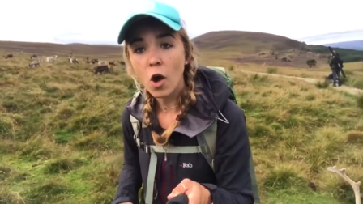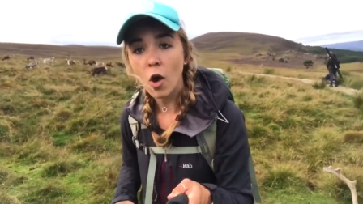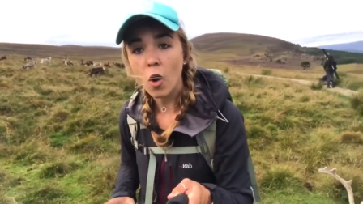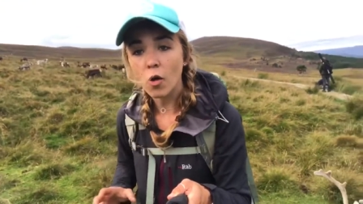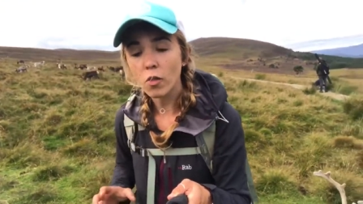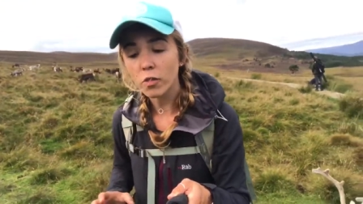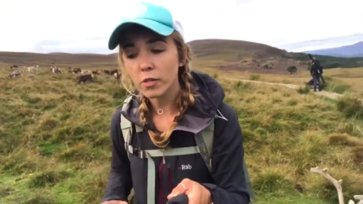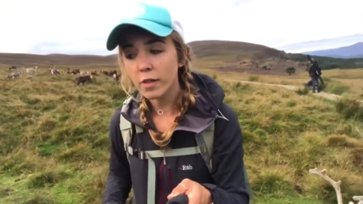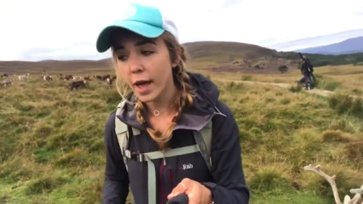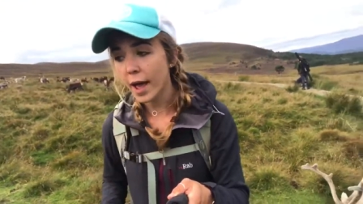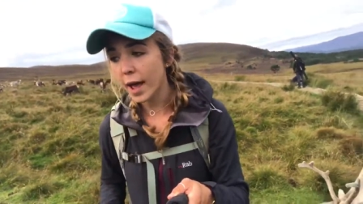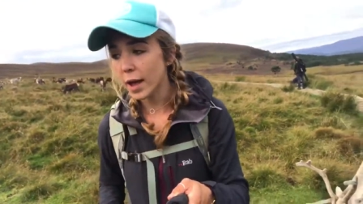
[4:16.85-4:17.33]

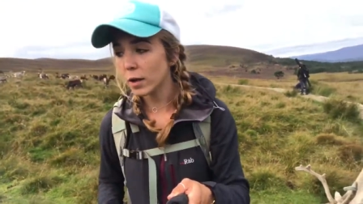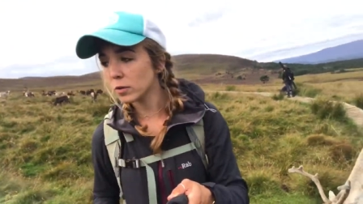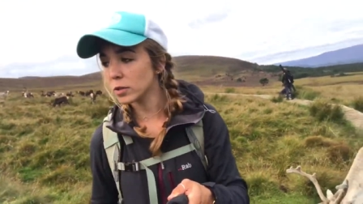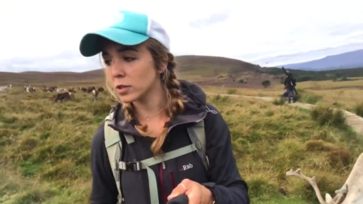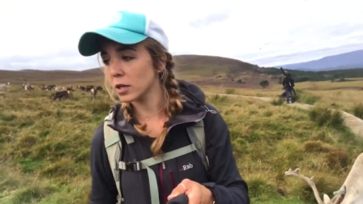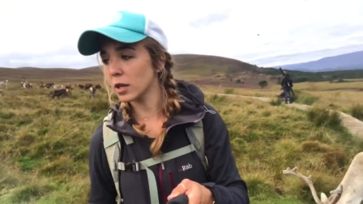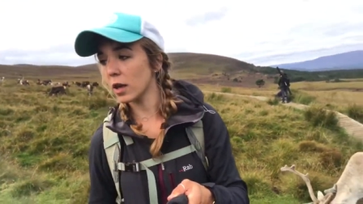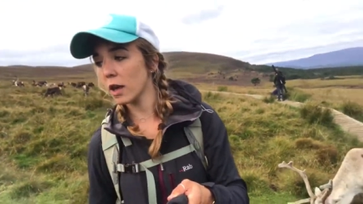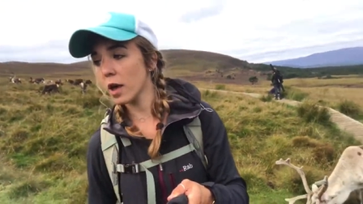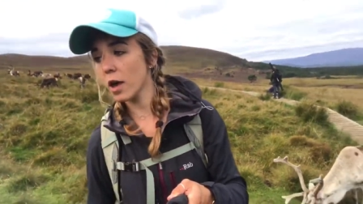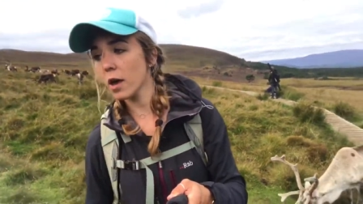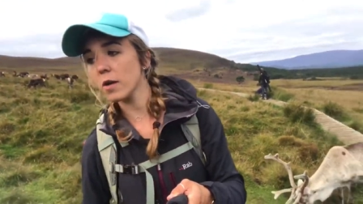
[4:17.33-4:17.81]
on the outer
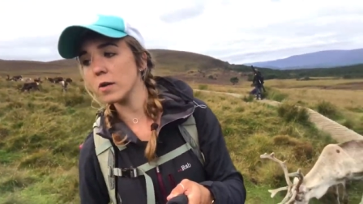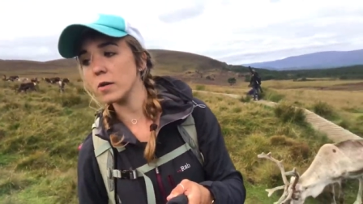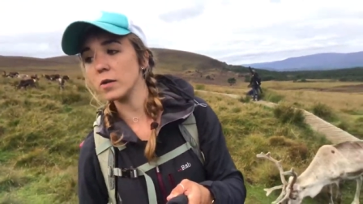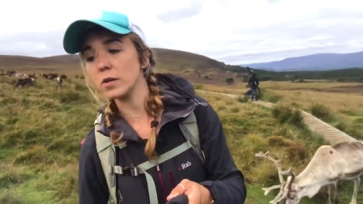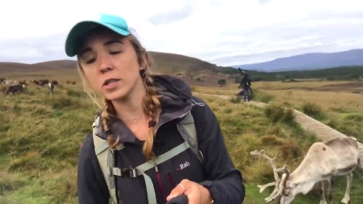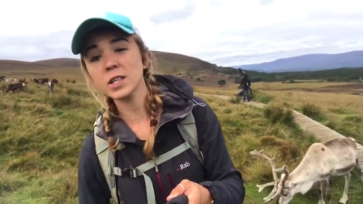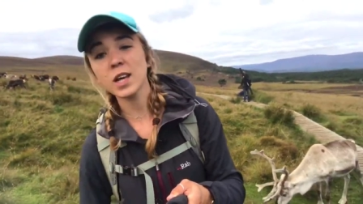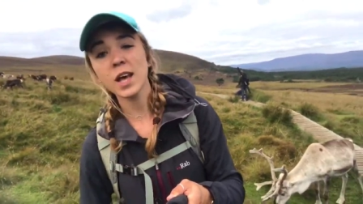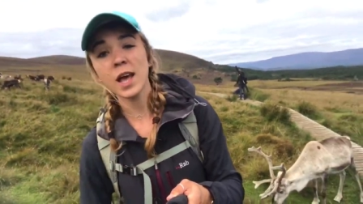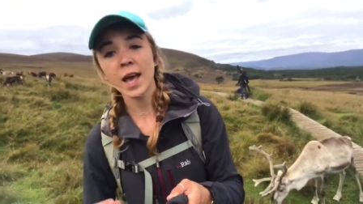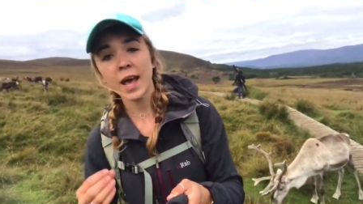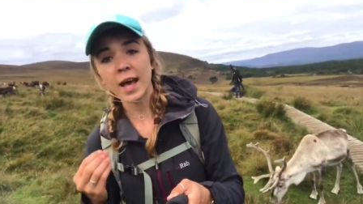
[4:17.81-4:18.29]
coat.
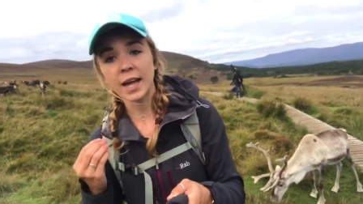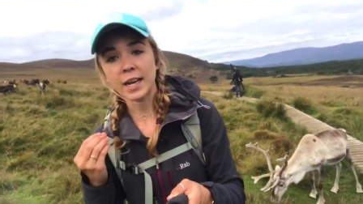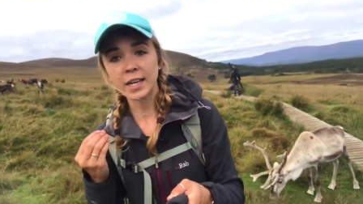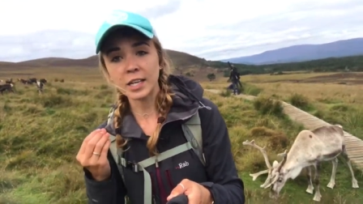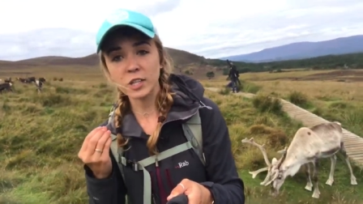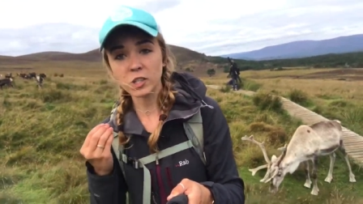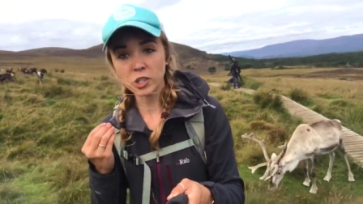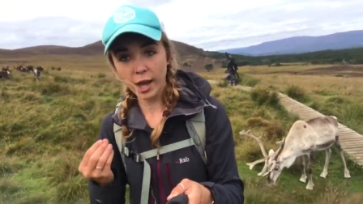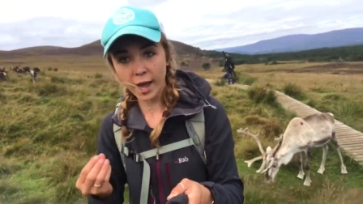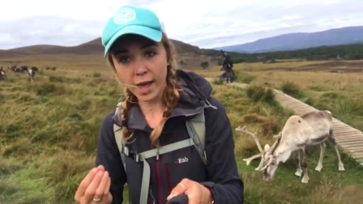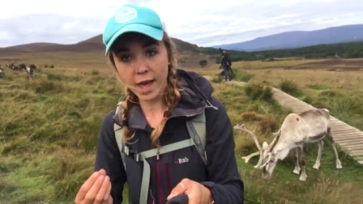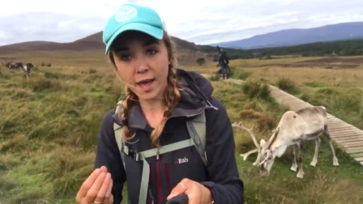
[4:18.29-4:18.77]
And
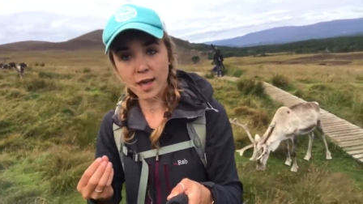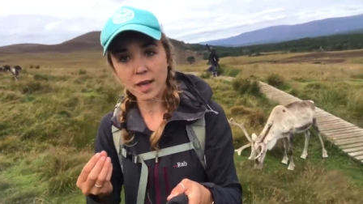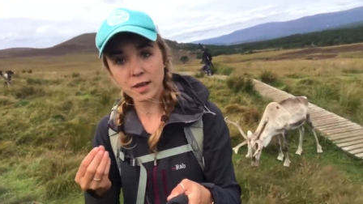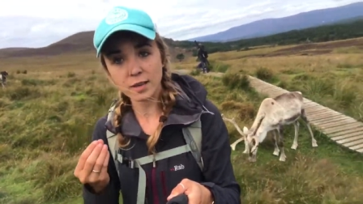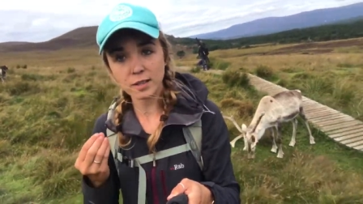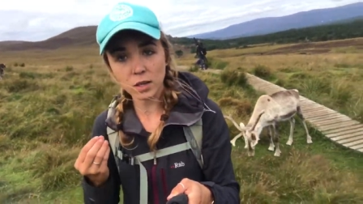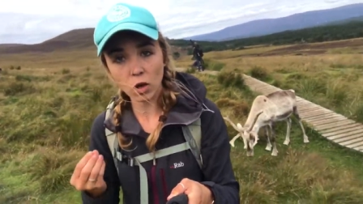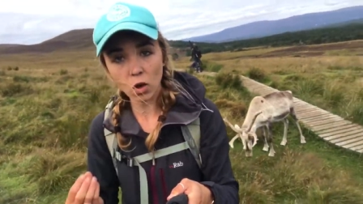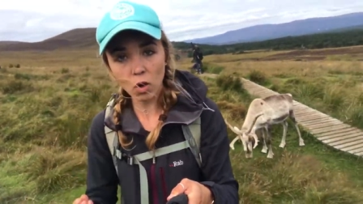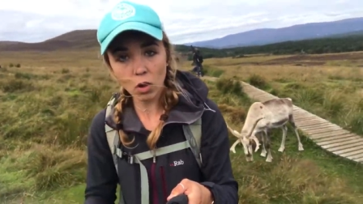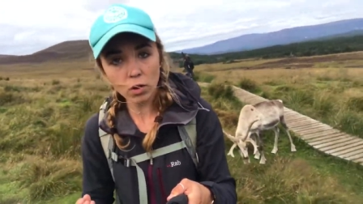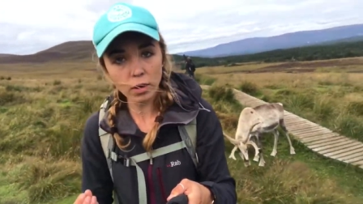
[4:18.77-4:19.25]
each hair
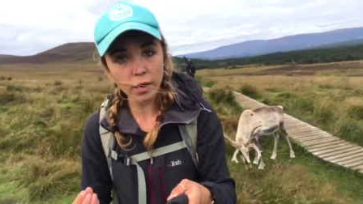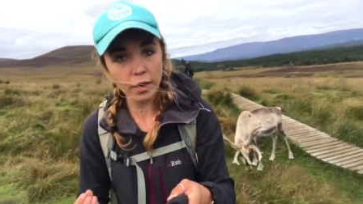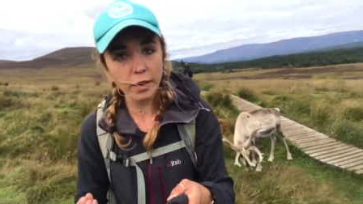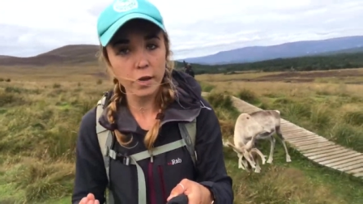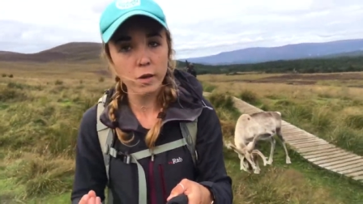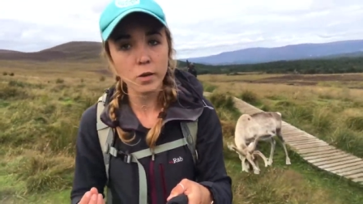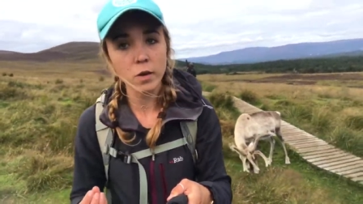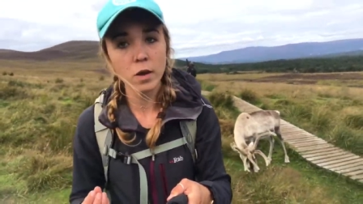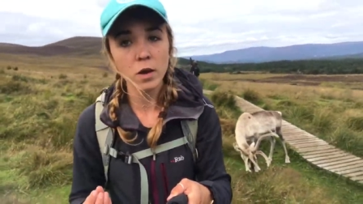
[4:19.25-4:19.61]
is hollow